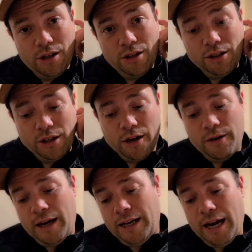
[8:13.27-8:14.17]
you
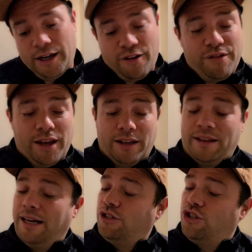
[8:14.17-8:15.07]
know, and I think
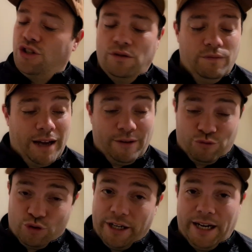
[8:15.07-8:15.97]
that
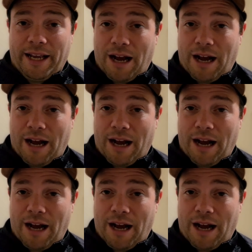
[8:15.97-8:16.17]
really